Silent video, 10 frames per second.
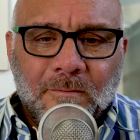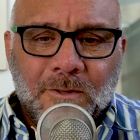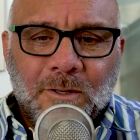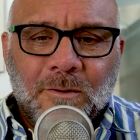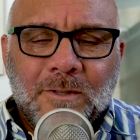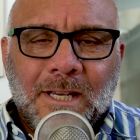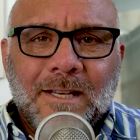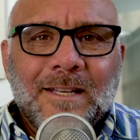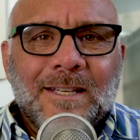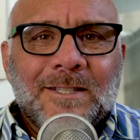So
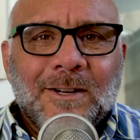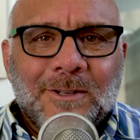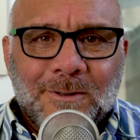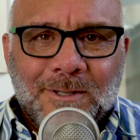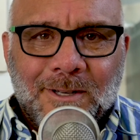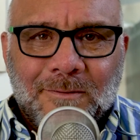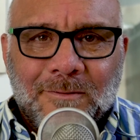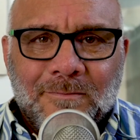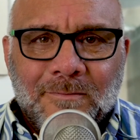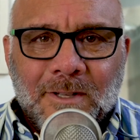take it easy on
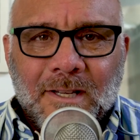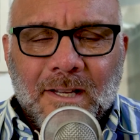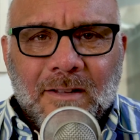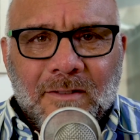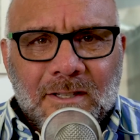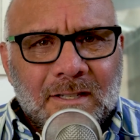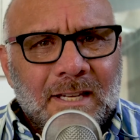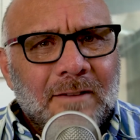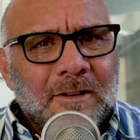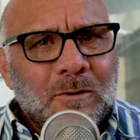yourself. This is
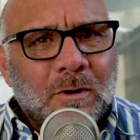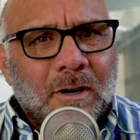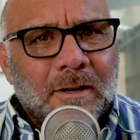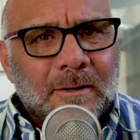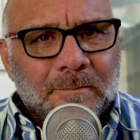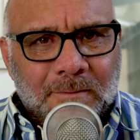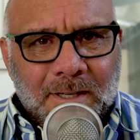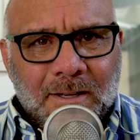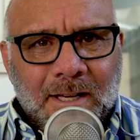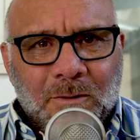heavy work.
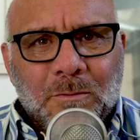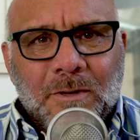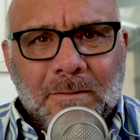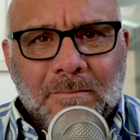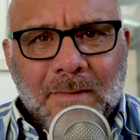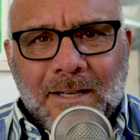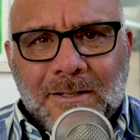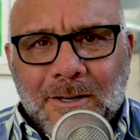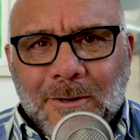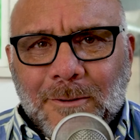I will make
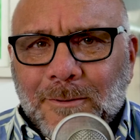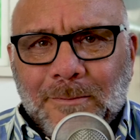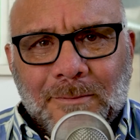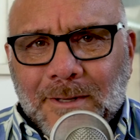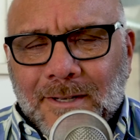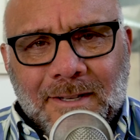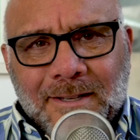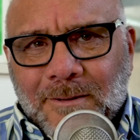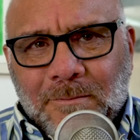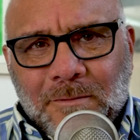no
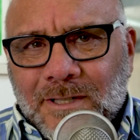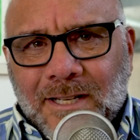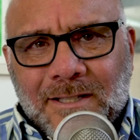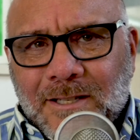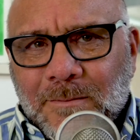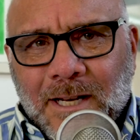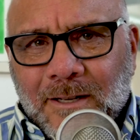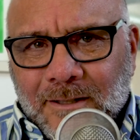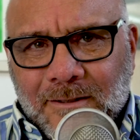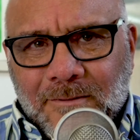pretense
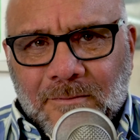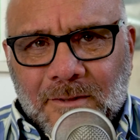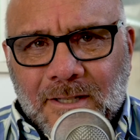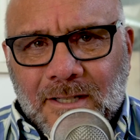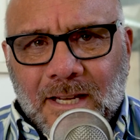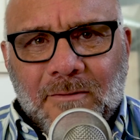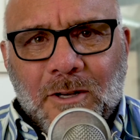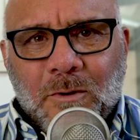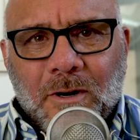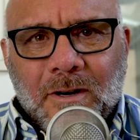about it. This is
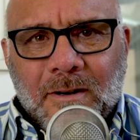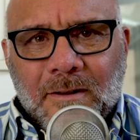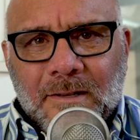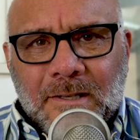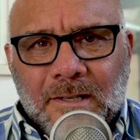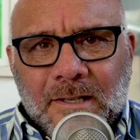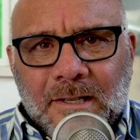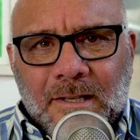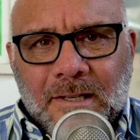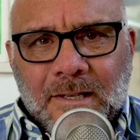heavy work,
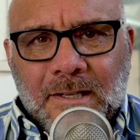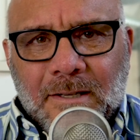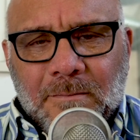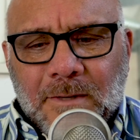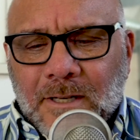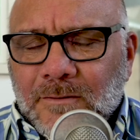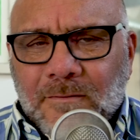but it's